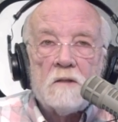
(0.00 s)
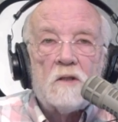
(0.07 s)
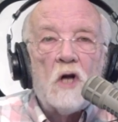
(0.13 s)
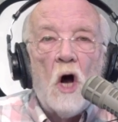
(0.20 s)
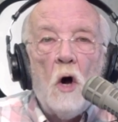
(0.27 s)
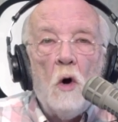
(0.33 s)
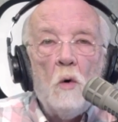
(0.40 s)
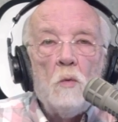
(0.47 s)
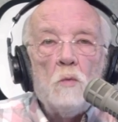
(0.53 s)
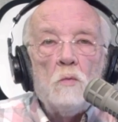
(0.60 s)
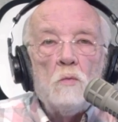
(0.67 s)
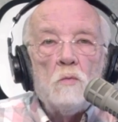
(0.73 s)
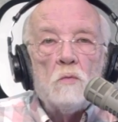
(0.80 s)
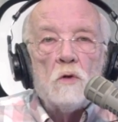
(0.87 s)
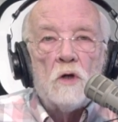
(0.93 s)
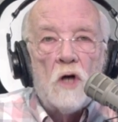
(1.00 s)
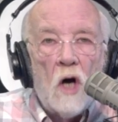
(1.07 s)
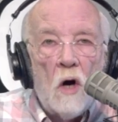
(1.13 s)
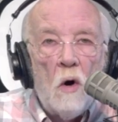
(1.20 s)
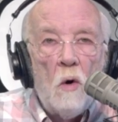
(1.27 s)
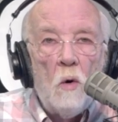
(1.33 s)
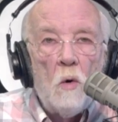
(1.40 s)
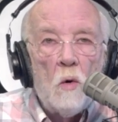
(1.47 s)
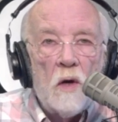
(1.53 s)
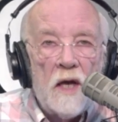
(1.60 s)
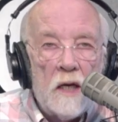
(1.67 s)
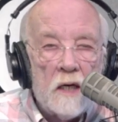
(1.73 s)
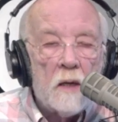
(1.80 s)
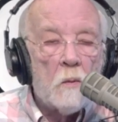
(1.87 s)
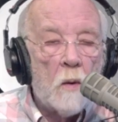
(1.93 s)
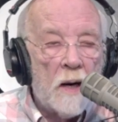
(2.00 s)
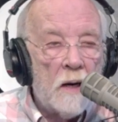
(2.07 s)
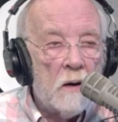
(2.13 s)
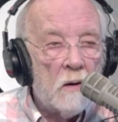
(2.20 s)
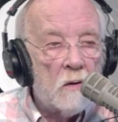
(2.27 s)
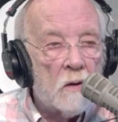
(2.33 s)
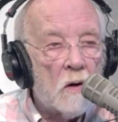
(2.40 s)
don't go anywhere